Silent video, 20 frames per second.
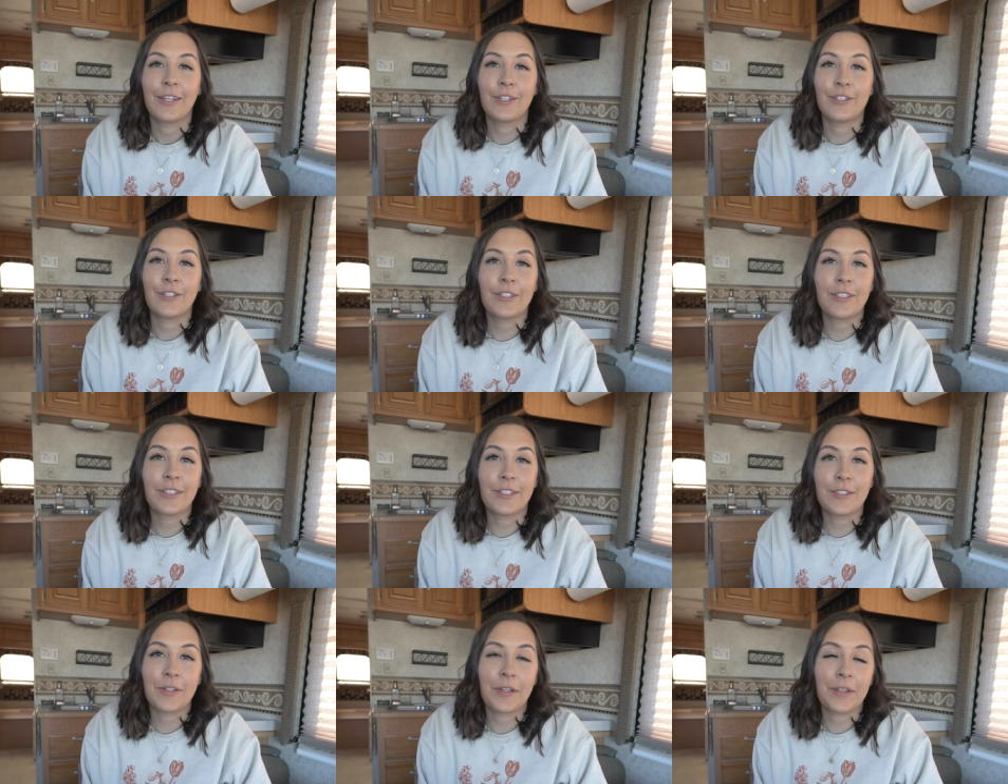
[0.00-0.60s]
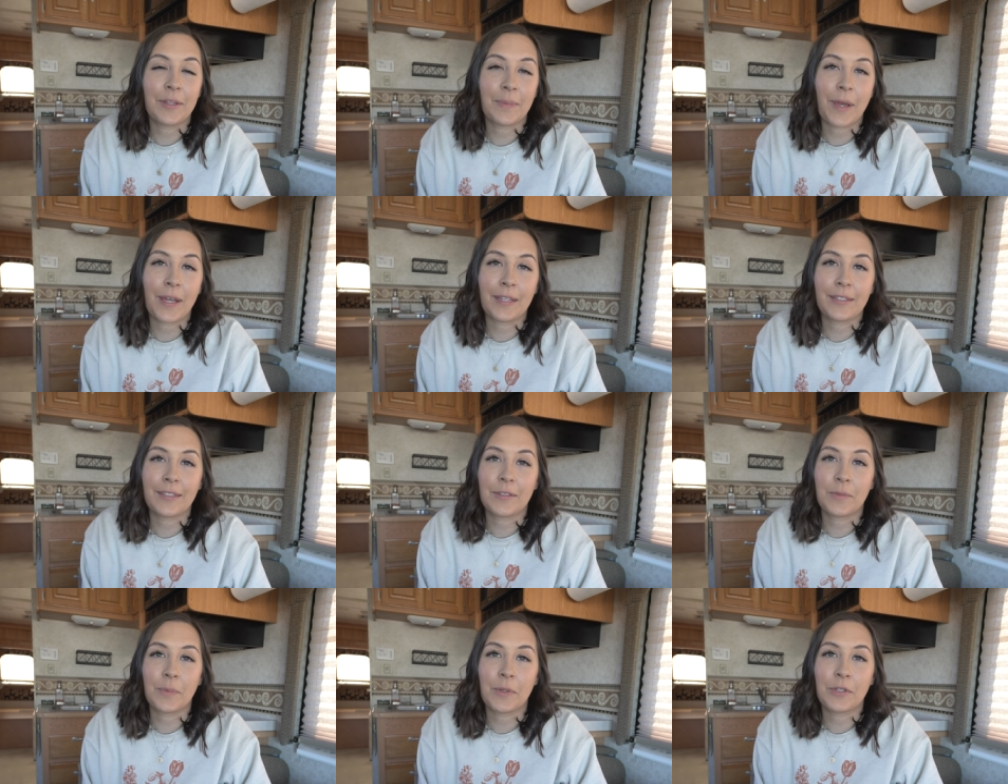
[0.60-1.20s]
just is not the
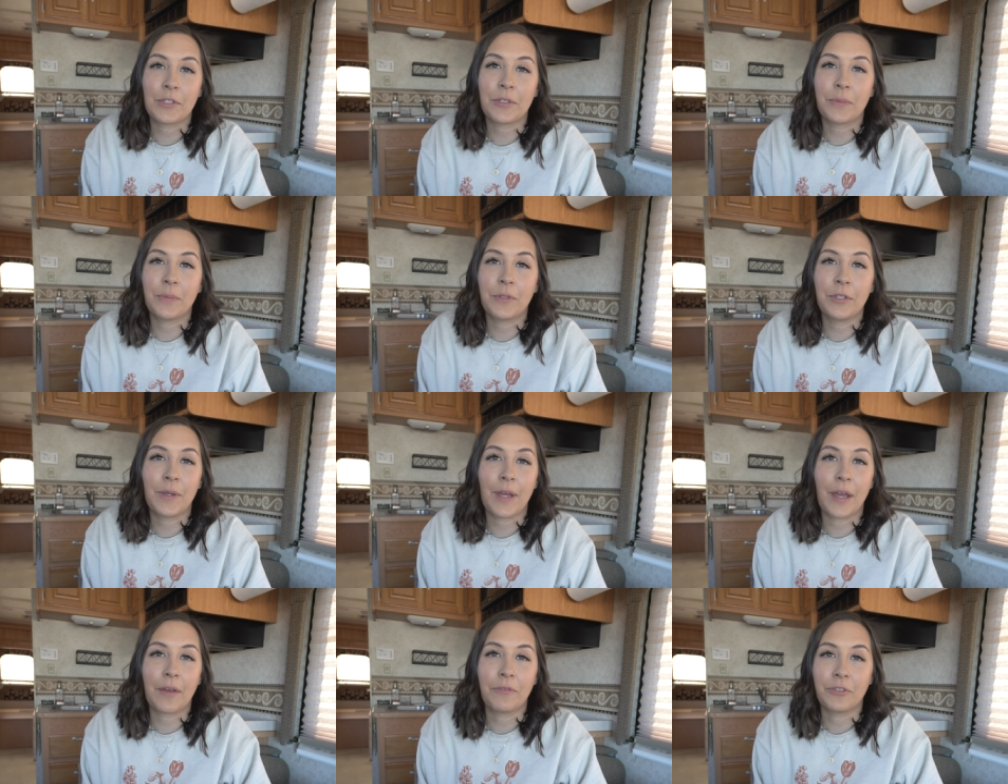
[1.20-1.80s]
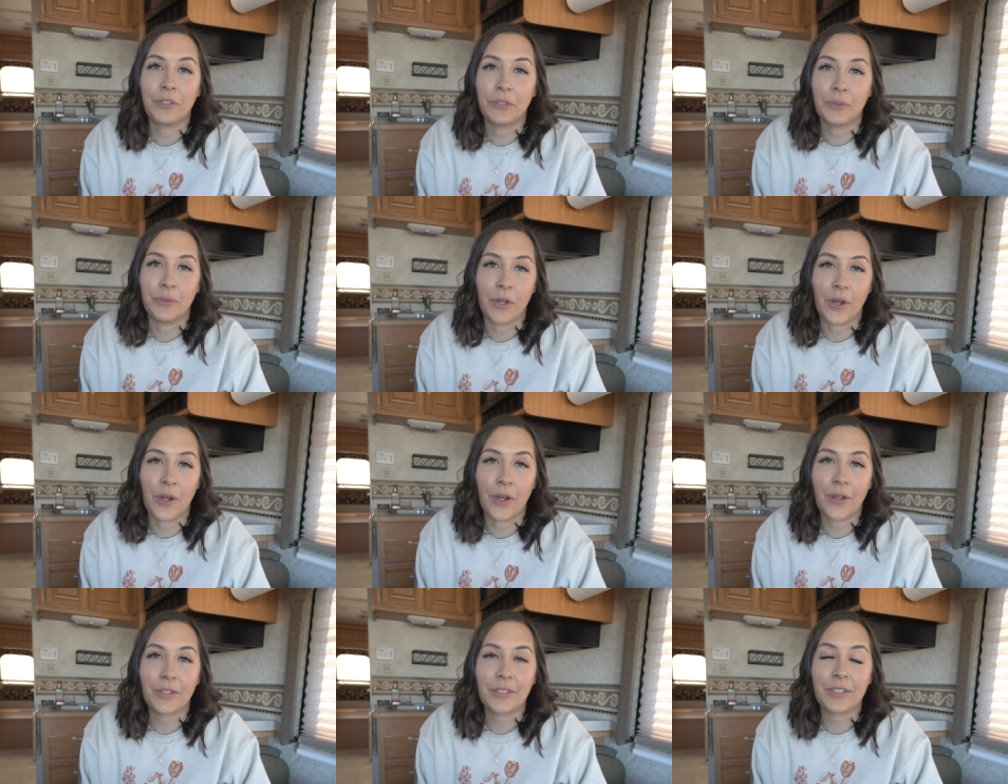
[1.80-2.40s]
best, especially when you have two
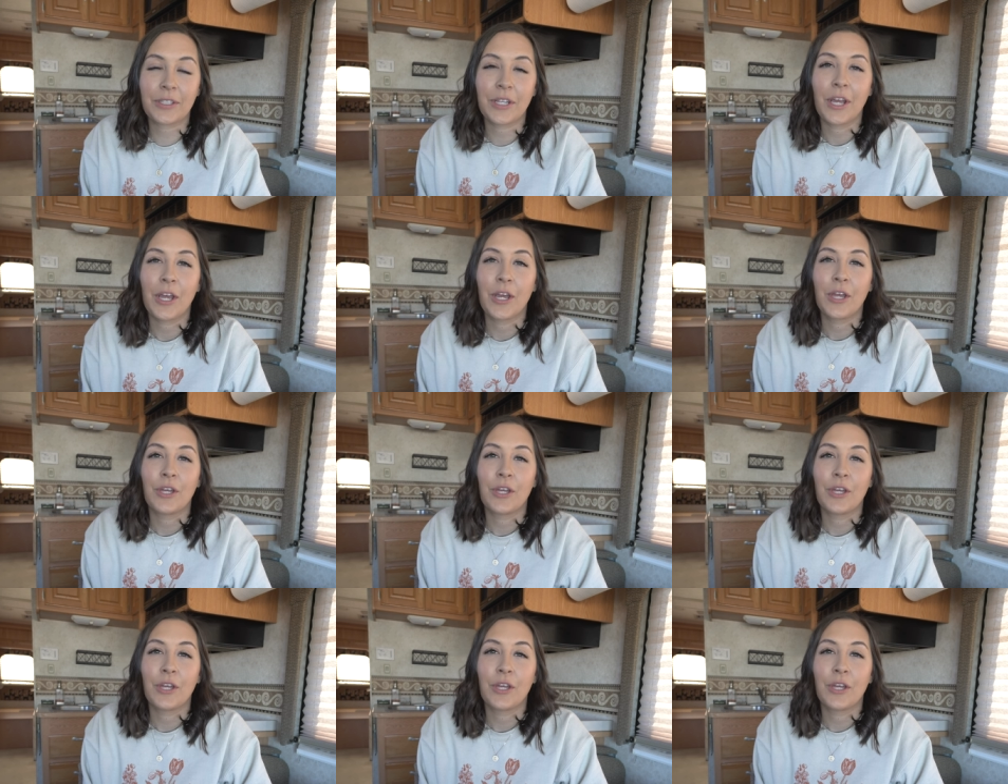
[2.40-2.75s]
dogs.